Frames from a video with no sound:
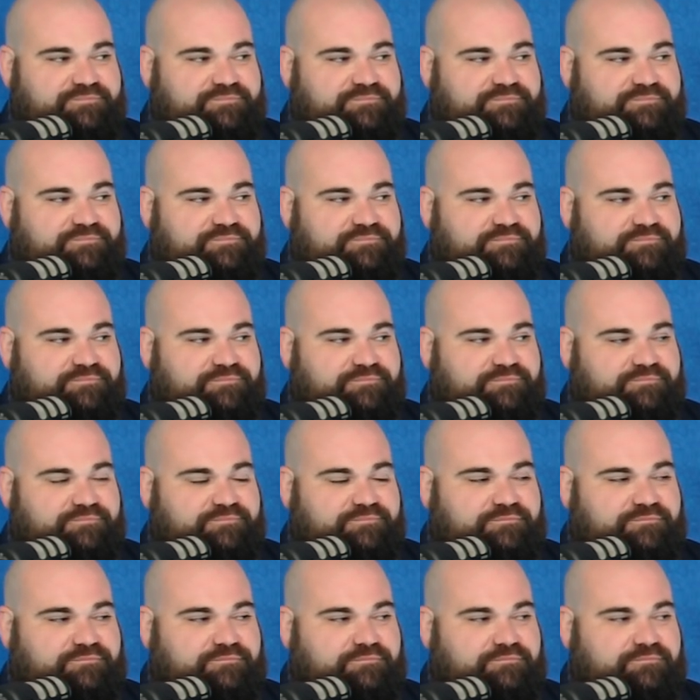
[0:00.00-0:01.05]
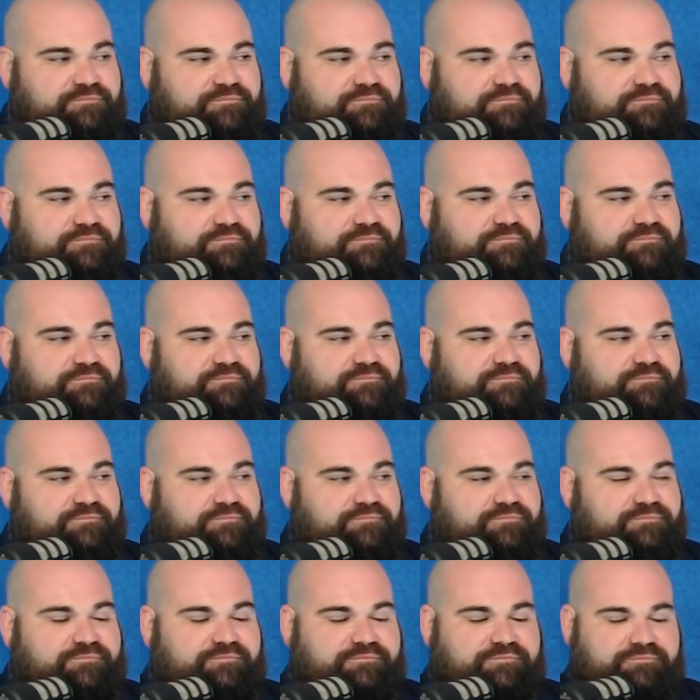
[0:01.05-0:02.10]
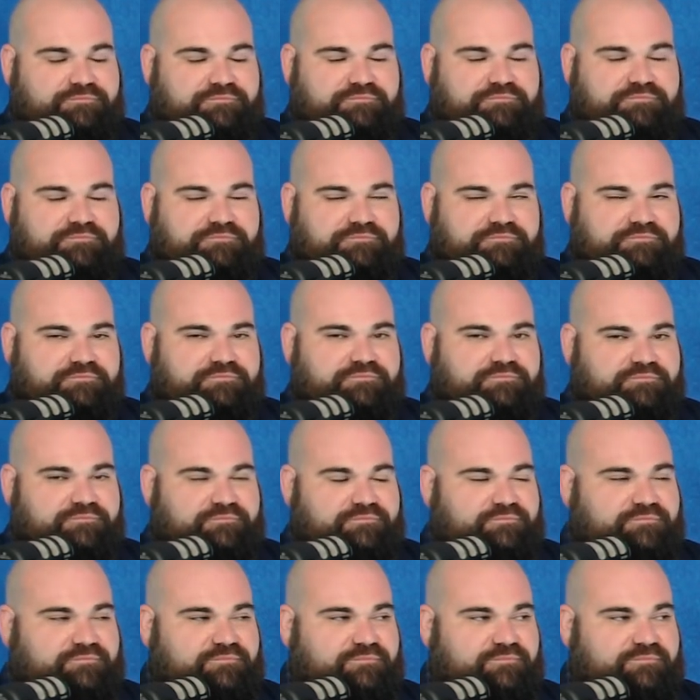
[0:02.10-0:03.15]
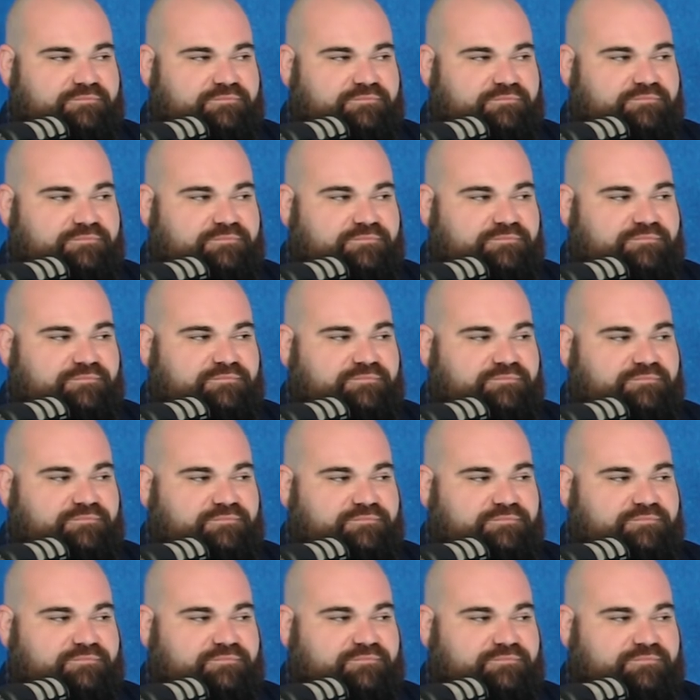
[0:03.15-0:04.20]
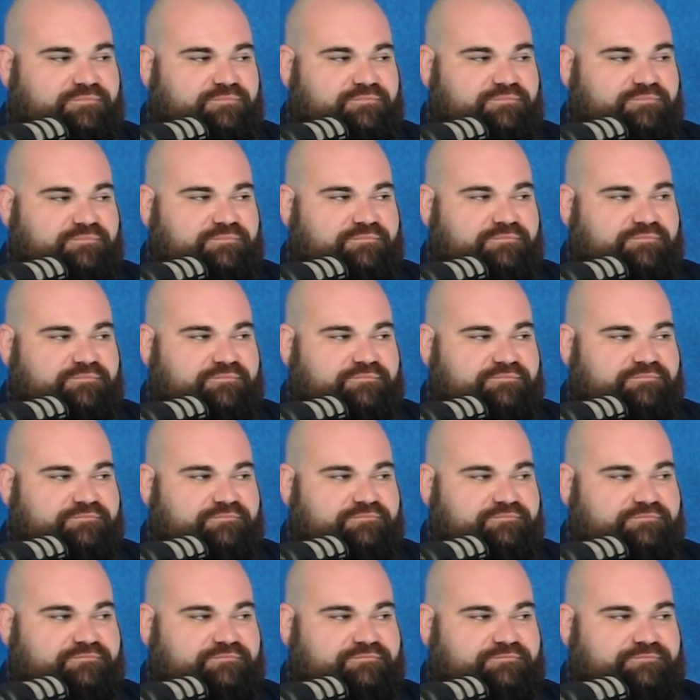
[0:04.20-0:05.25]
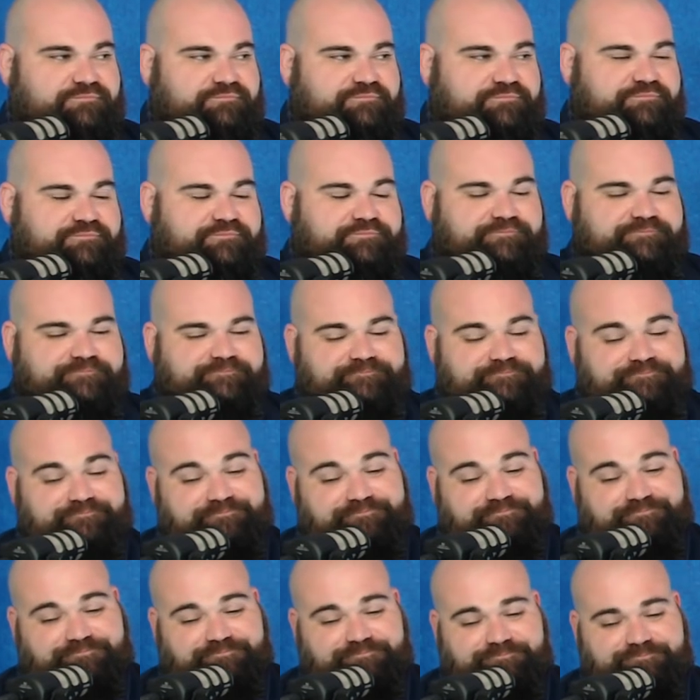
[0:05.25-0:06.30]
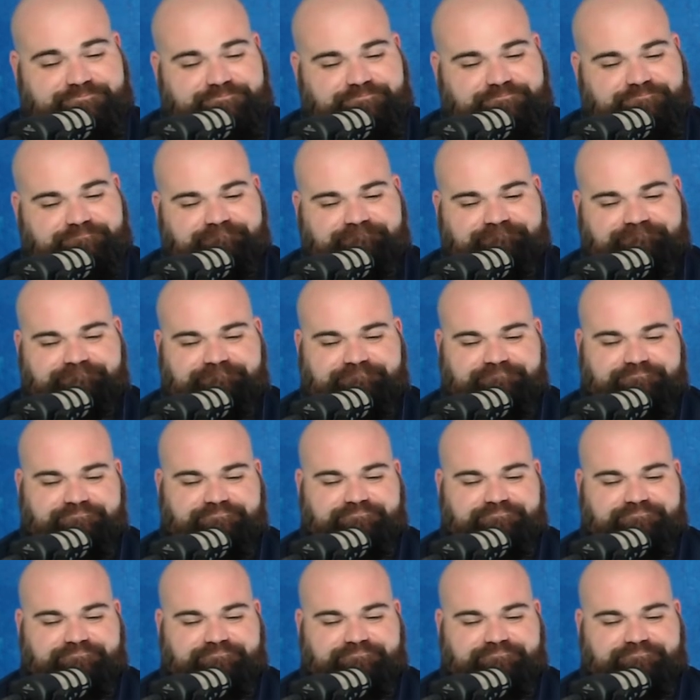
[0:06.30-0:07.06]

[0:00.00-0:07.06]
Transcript: No words are spoken by the person on screen.